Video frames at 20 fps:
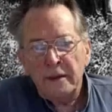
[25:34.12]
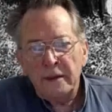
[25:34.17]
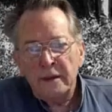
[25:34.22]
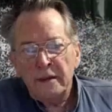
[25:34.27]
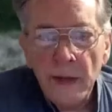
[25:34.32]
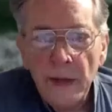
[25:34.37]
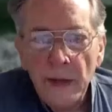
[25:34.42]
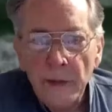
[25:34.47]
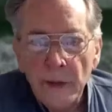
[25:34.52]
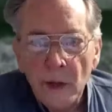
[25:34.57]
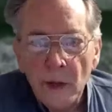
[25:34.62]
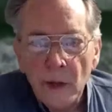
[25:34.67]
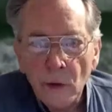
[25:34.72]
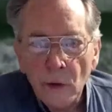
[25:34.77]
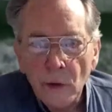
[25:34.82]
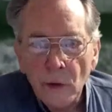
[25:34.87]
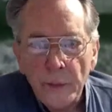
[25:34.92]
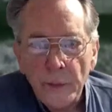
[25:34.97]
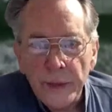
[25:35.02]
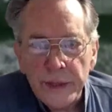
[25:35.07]
They were
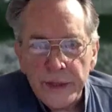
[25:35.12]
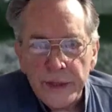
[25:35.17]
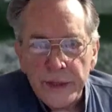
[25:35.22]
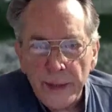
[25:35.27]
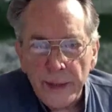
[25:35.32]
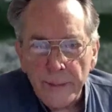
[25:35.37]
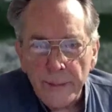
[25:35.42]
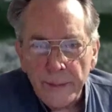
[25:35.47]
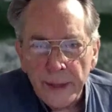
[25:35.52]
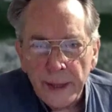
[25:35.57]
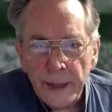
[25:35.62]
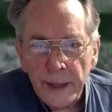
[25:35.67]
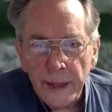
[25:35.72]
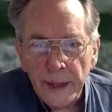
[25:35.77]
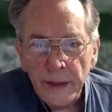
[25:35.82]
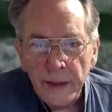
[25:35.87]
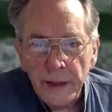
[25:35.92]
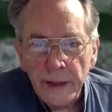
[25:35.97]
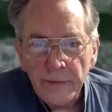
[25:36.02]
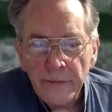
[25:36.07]
called
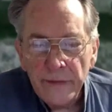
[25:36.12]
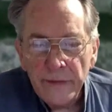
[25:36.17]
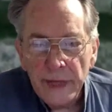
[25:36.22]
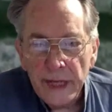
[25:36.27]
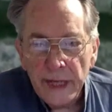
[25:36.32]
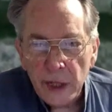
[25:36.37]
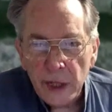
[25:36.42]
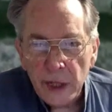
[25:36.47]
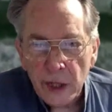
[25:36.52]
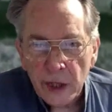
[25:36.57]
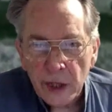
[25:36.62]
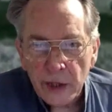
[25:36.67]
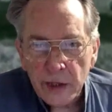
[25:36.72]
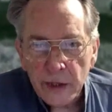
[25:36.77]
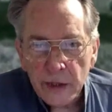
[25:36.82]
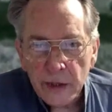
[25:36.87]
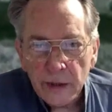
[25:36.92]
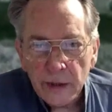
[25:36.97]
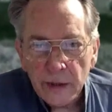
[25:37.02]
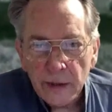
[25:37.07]
Potemkin
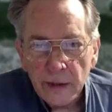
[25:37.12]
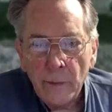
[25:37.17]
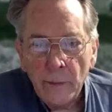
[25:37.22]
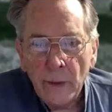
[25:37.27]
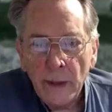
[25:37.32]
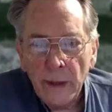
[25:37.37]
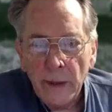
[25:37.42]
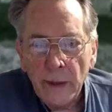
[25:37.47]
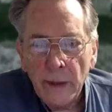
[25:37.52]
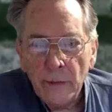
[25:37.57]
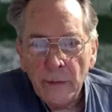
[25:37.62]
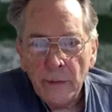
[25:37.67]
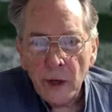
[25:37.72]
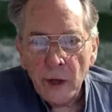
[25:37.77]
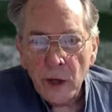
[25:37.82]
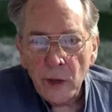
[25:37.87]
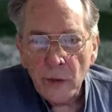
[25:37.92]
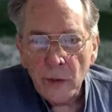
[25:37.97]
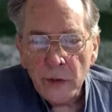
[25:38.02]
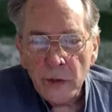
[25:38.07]
villages when
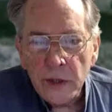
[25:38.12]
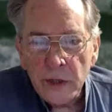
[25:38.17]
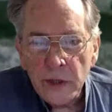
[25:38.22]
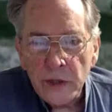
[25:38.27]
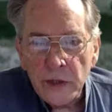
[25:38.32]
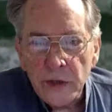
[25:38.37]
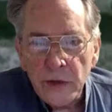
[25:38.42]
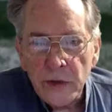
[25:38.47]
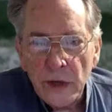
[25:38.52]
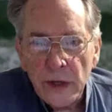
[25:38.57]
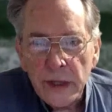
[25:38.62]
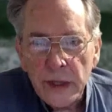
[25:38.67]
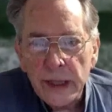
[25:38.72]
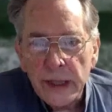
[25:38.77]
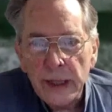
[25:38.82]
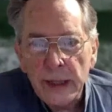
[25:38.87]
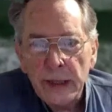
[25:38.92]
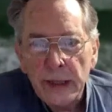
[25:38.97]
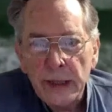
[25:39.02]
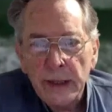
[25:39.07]
Russia was
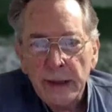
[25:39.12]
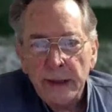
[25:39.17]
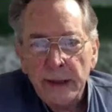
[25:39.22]
constructing